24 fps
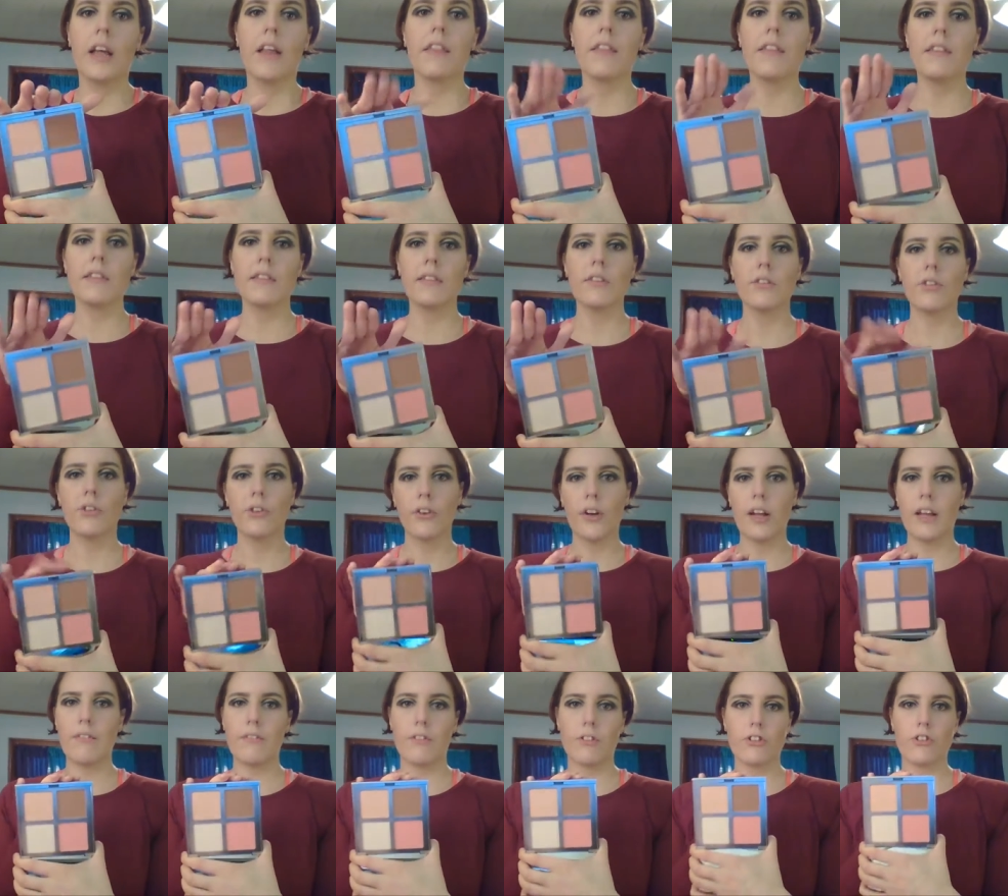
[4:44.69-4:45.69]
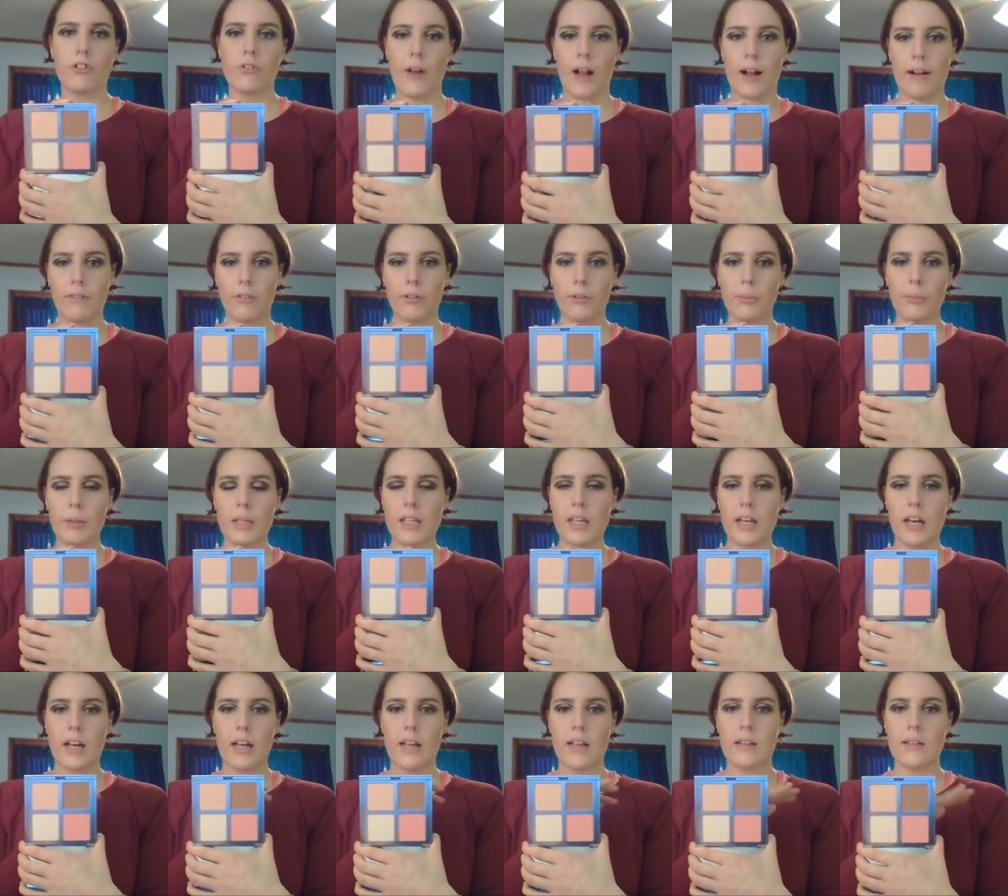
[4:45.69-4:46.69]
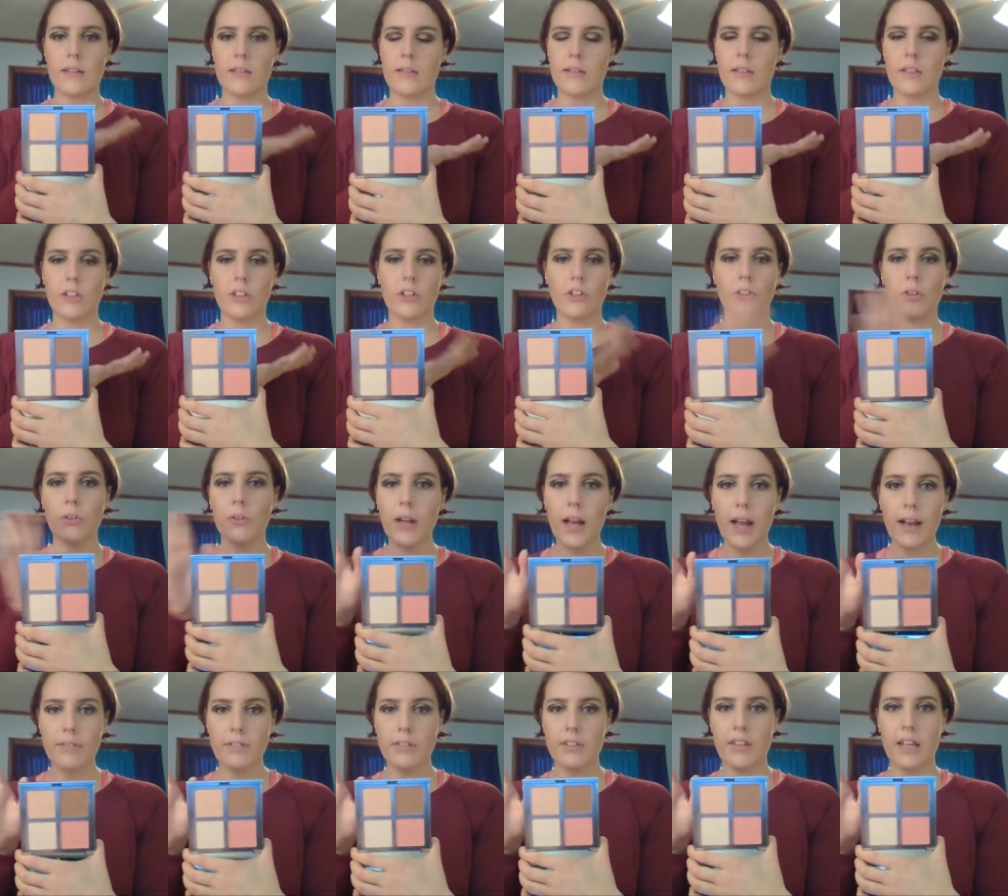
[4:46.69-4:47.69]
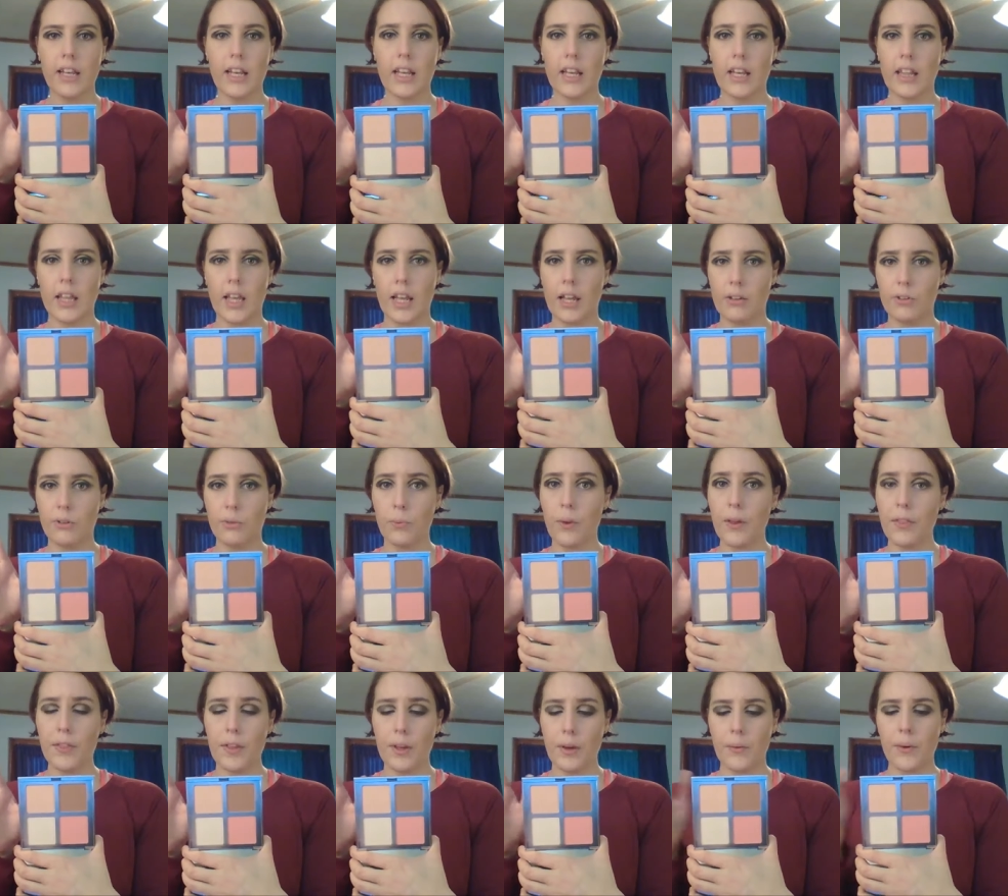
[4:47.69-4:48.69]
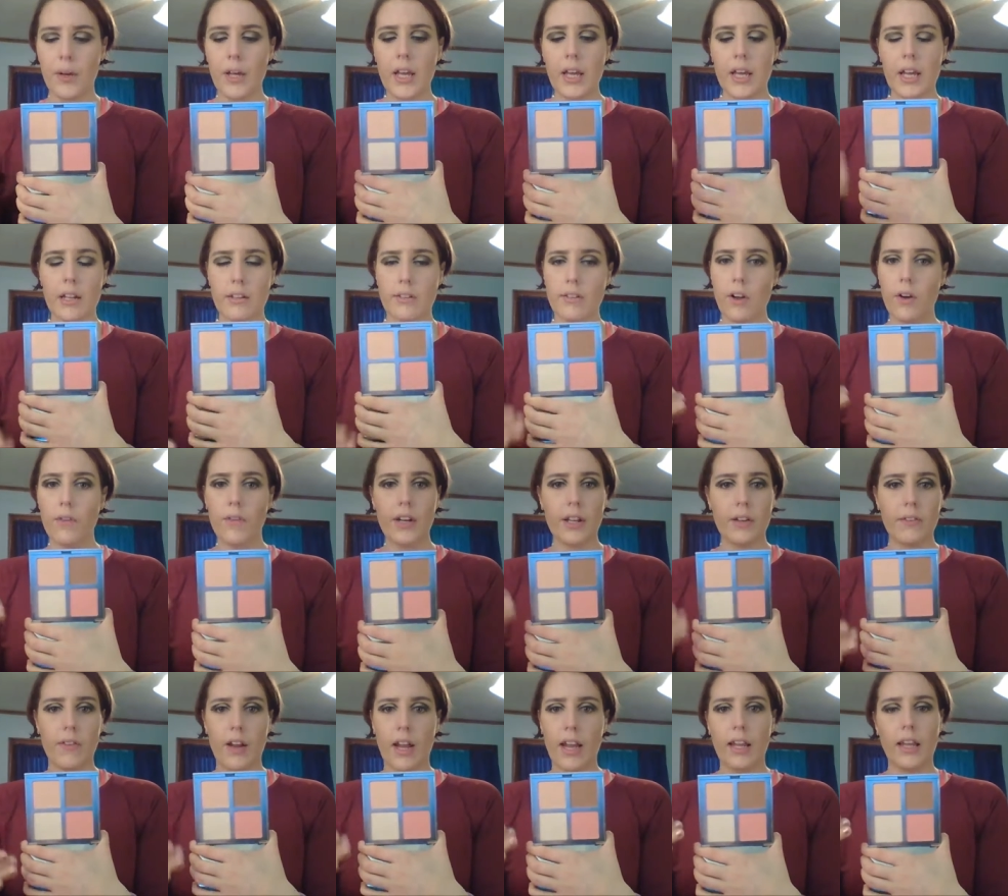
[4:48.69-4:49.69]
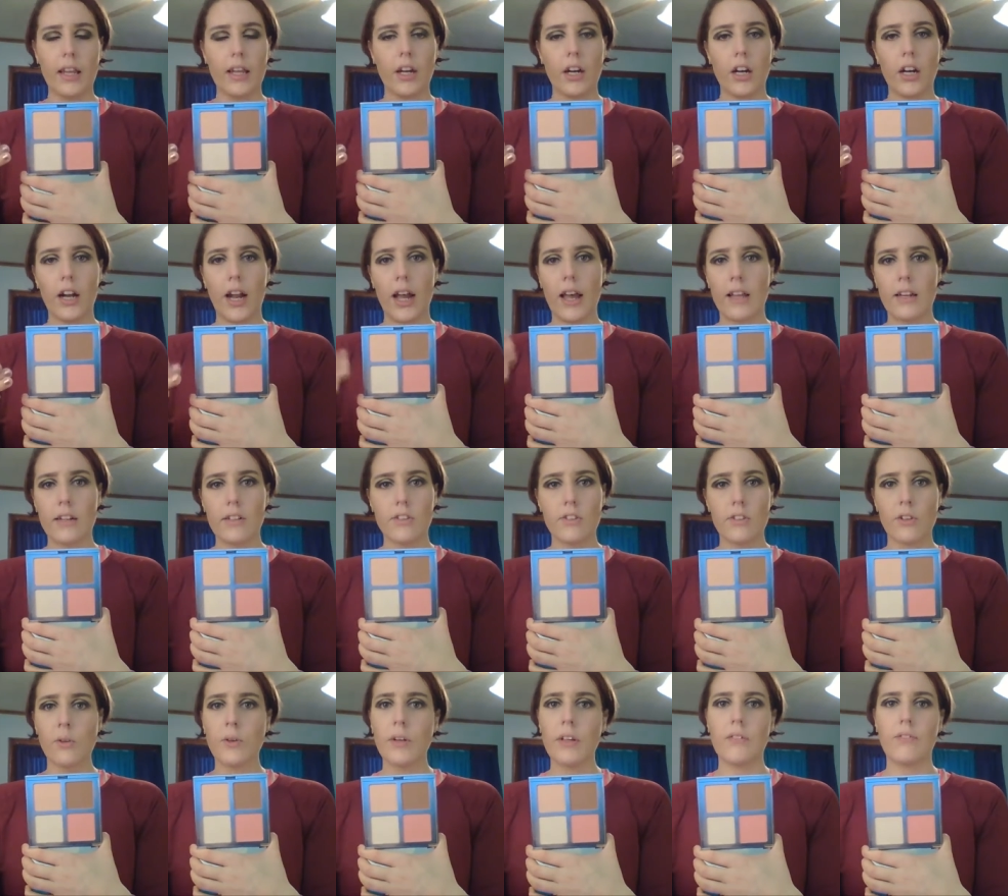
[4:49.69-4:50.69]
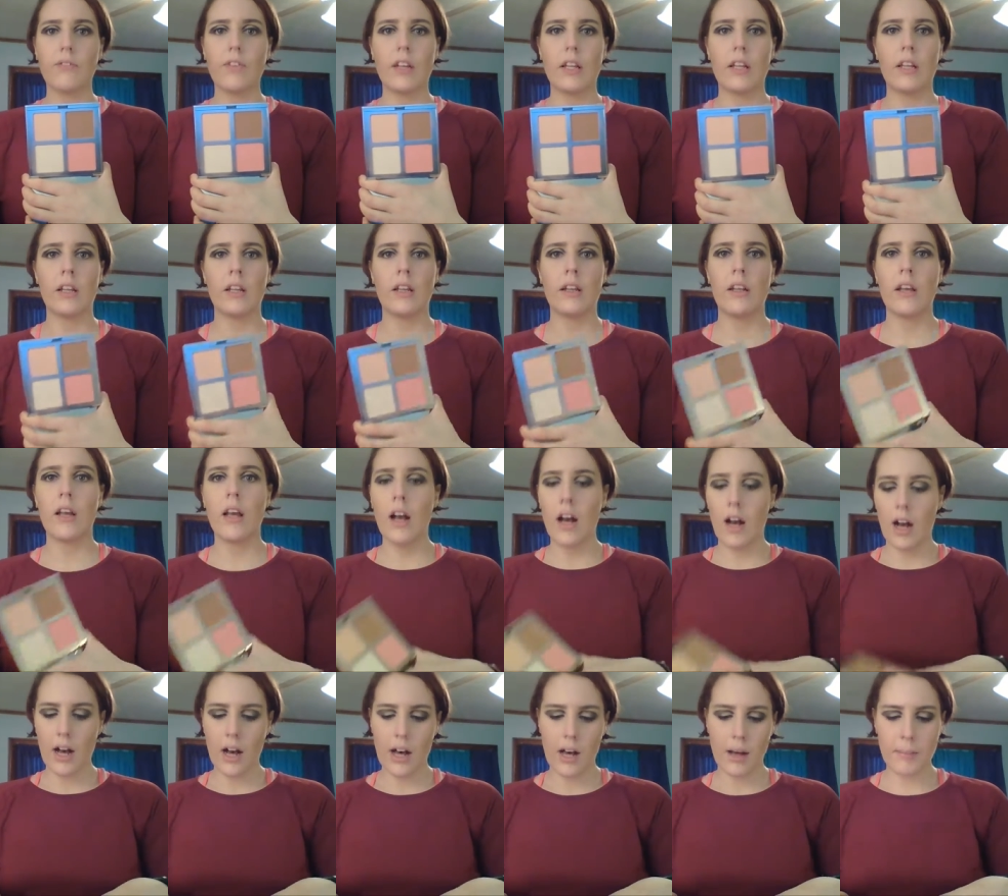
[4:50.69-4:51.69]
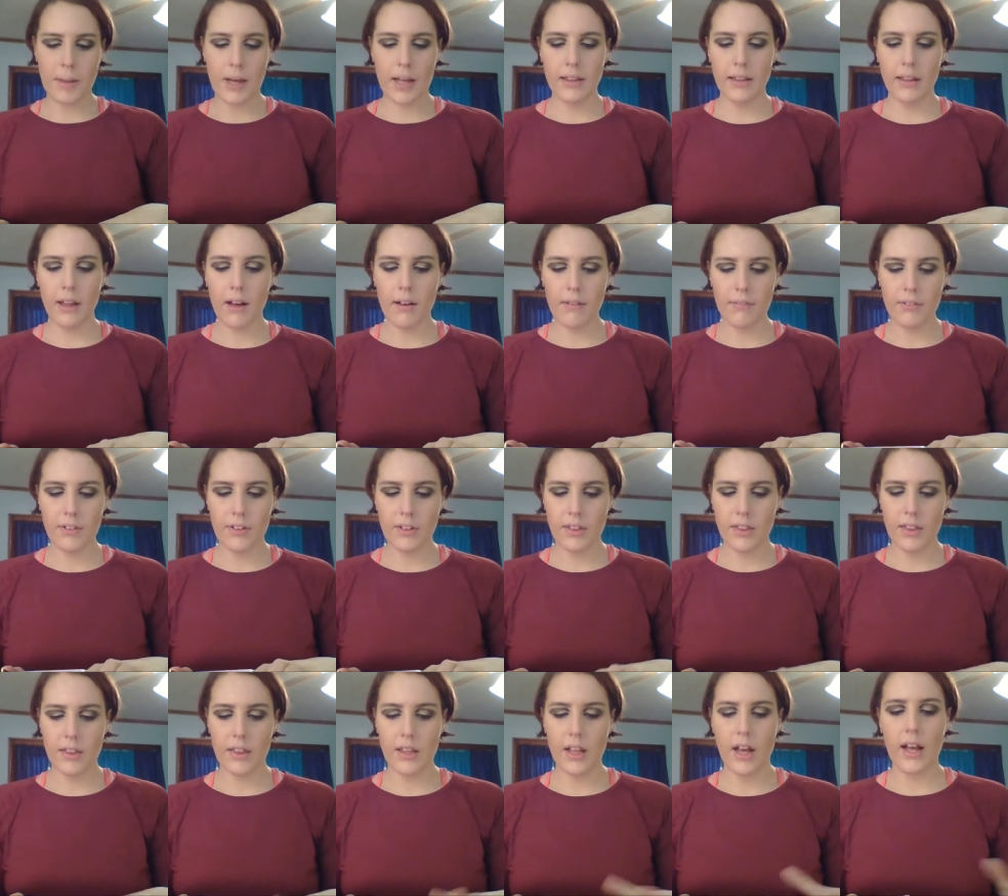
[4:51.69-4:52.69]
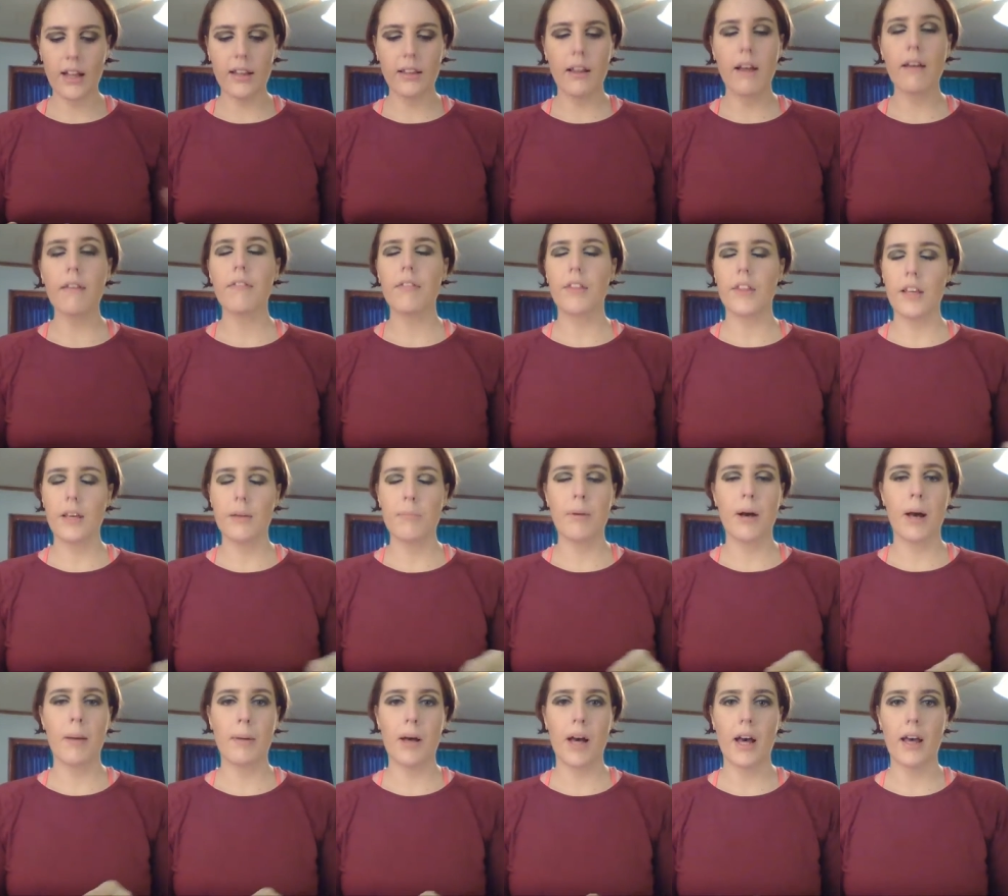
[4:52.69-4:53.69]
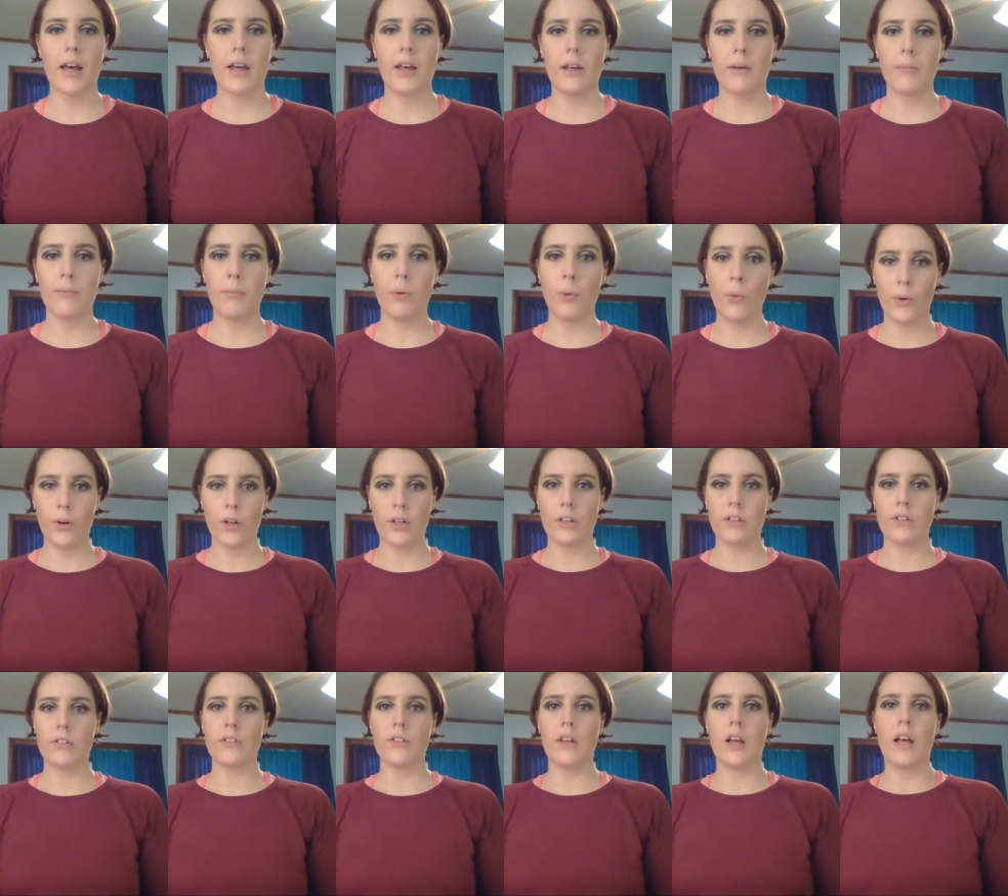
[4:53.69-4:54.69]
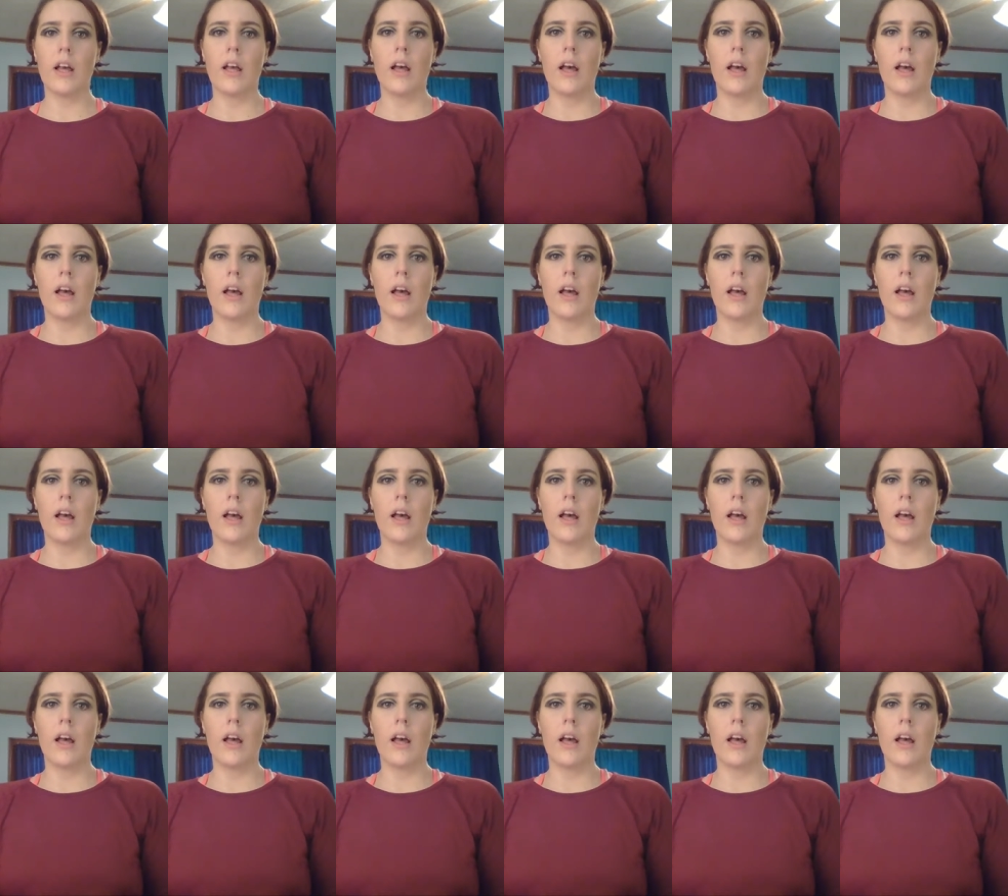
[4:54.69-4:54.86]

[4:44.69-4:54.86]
This is great for travel because you don't have to take anything else with you. It's already right here, and it's so convenient. I love the Bye Bye Pores